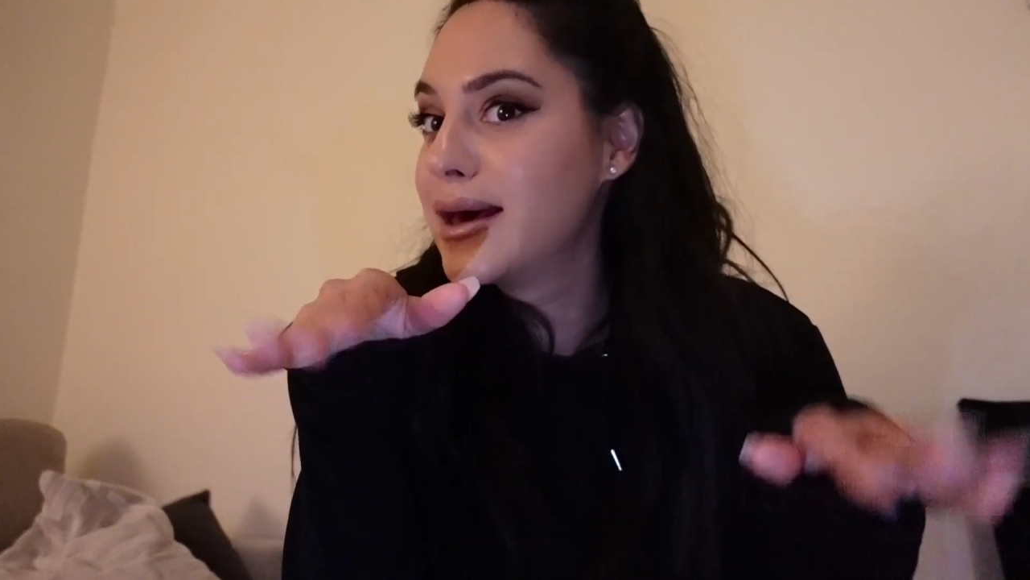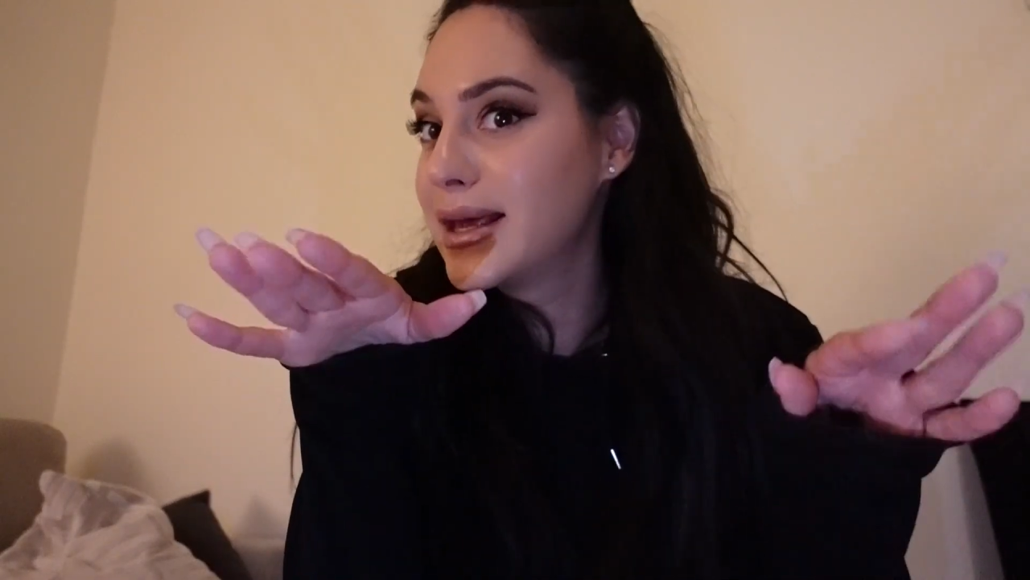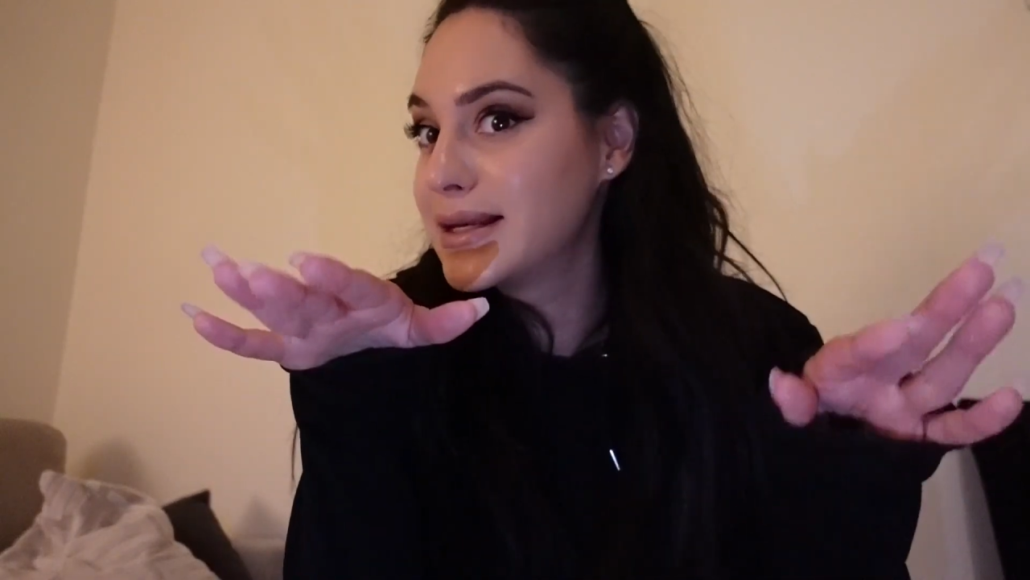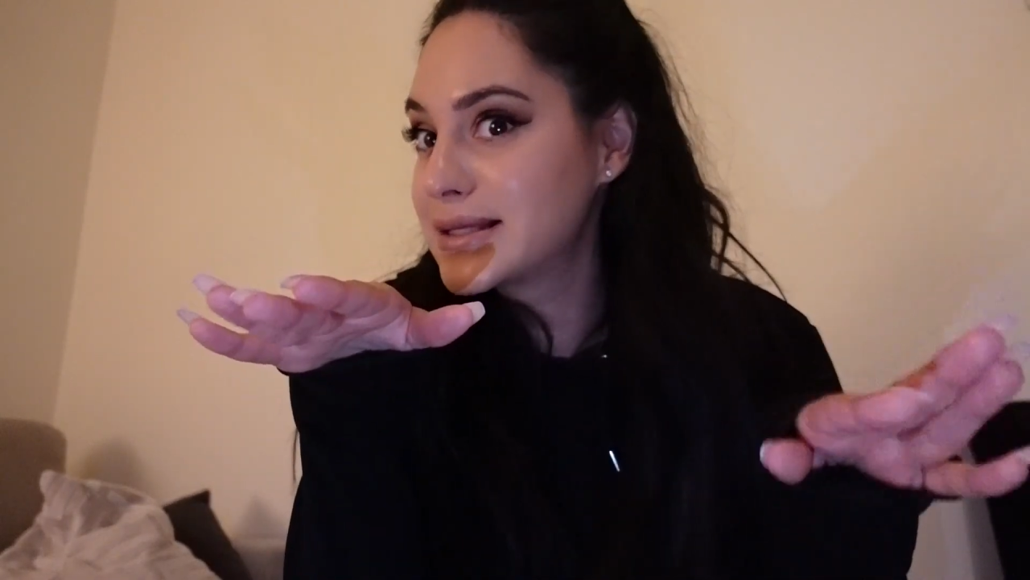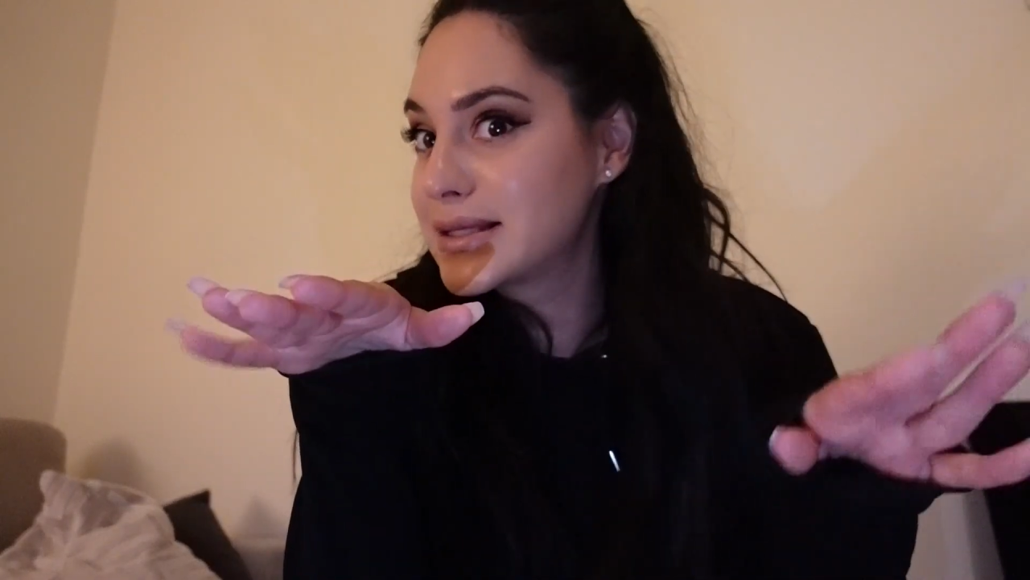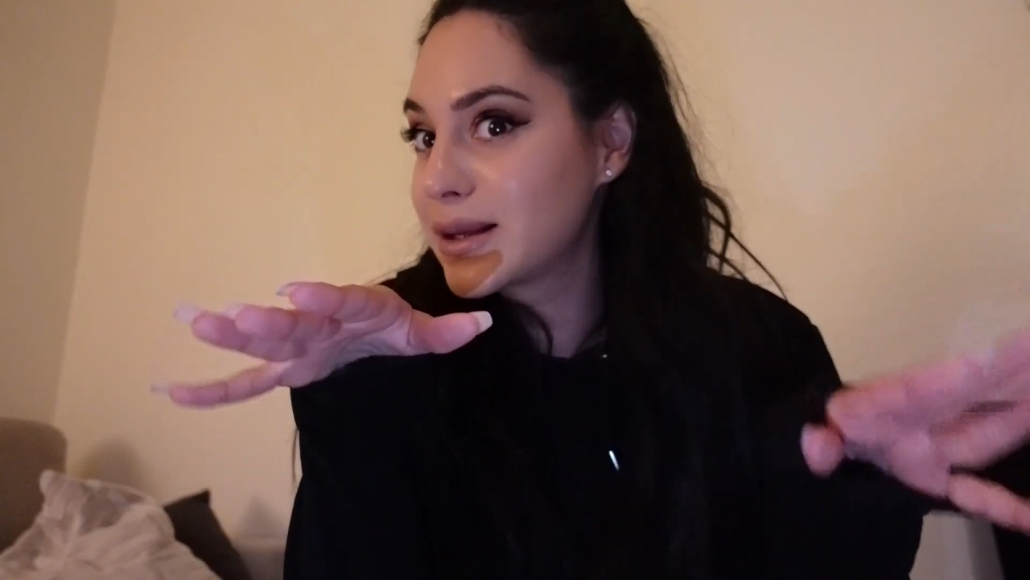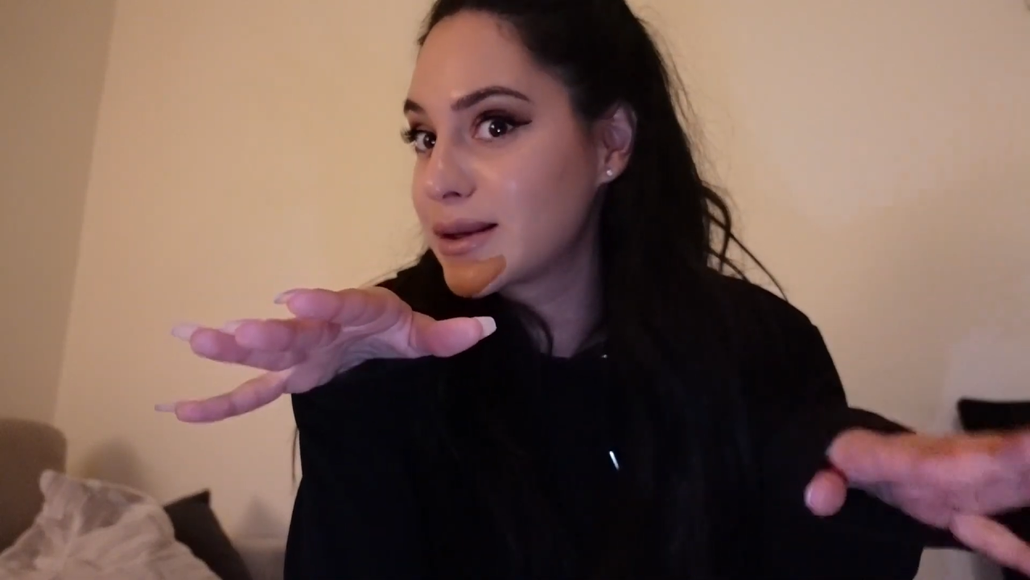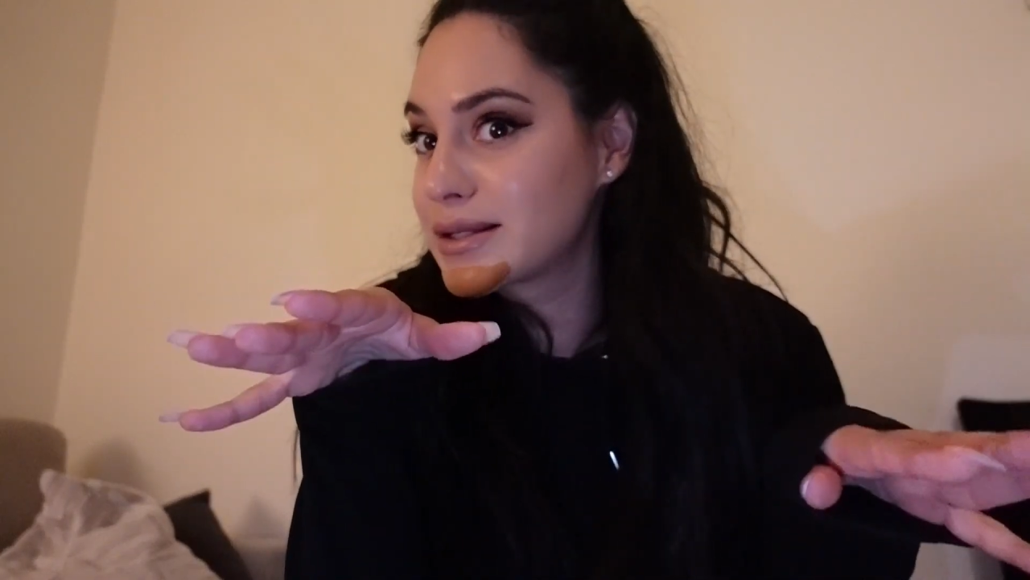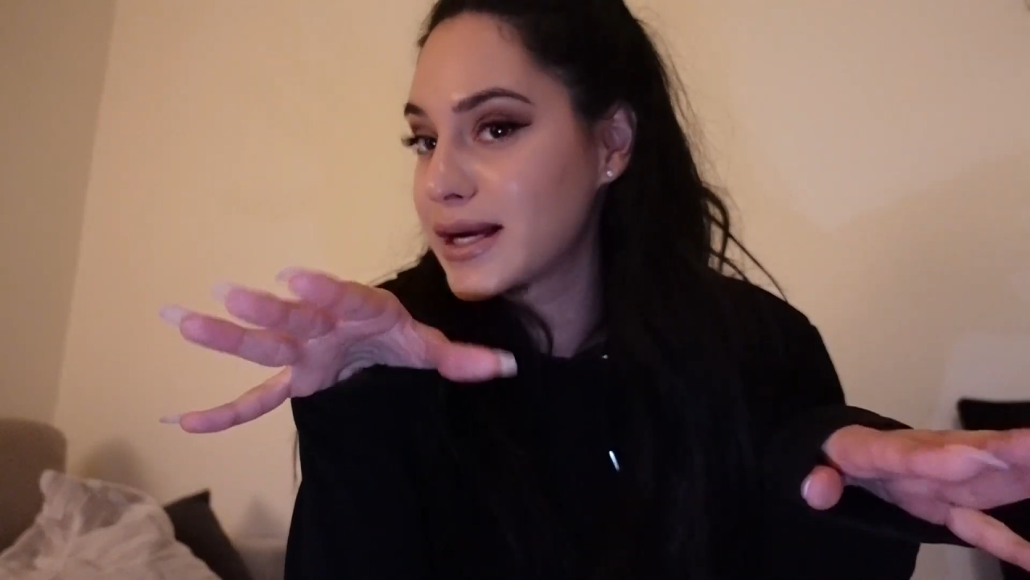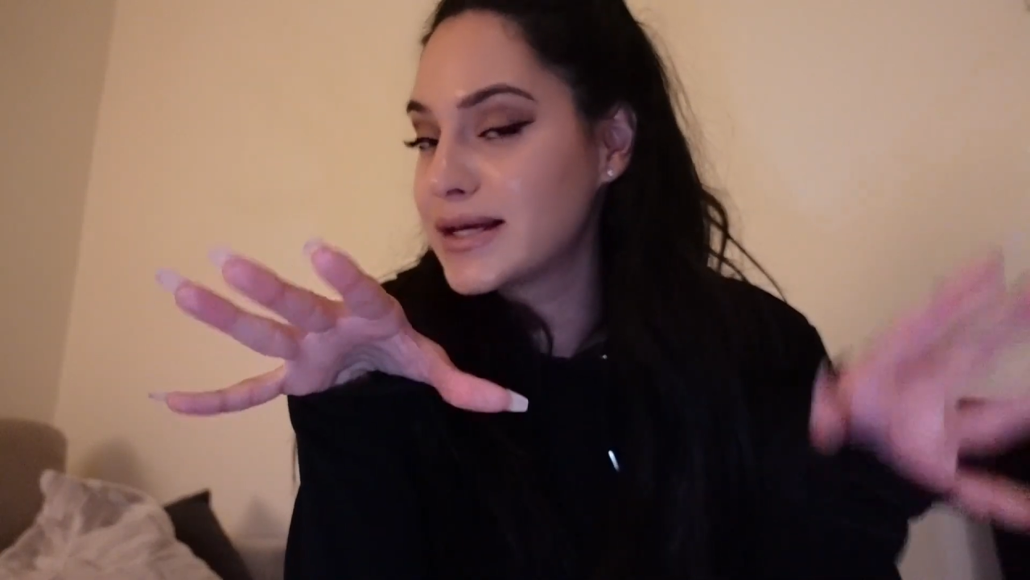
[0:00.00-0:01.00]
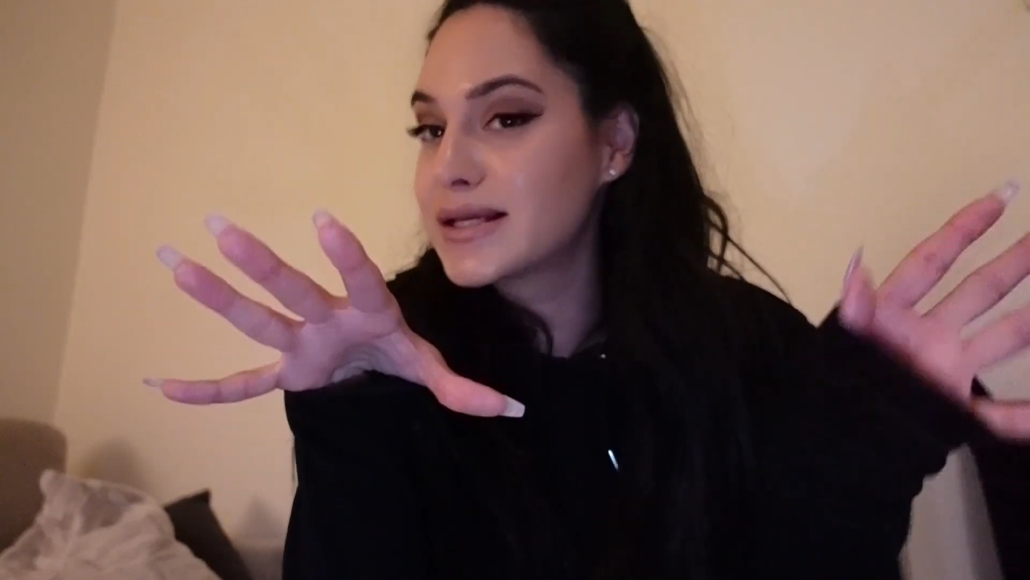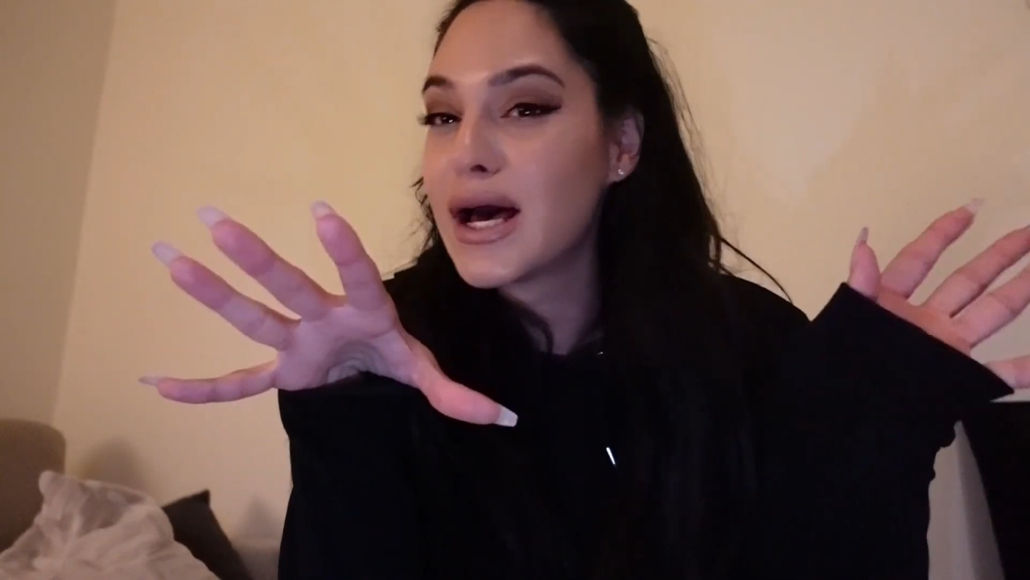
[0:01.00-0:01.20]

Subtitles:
and it still looks nice.